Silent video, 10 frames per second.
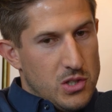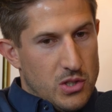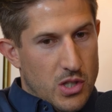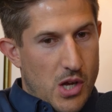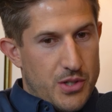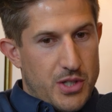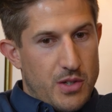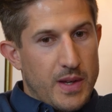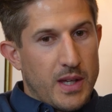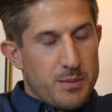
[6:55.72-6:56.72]
no? So
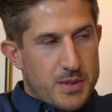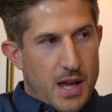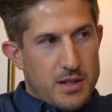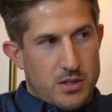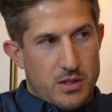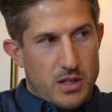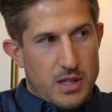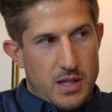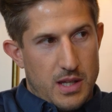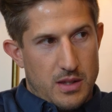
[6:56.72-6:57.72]
your income tax, so
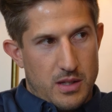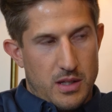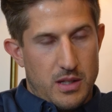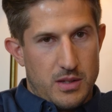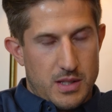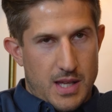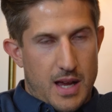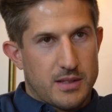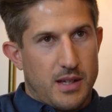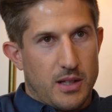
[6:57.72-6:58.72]
the
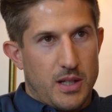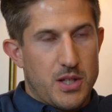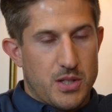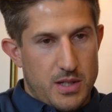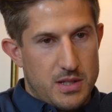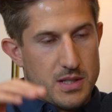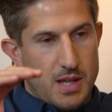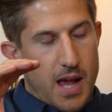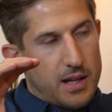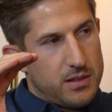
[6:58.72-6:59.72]
tax calculation is
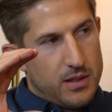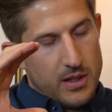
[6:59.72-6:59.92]
stacked.